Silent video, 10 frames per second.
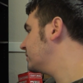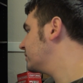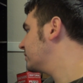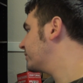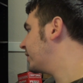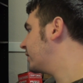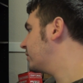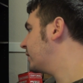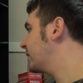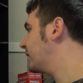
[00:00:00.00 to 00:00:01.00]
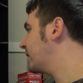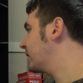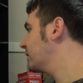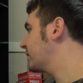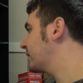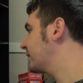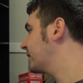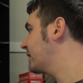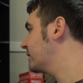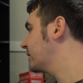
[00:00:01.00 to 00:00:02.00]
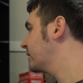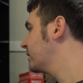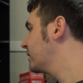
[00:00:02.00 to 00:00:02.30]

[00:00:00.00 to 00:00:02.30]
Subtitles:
Oh god, I gotta look at a calendar.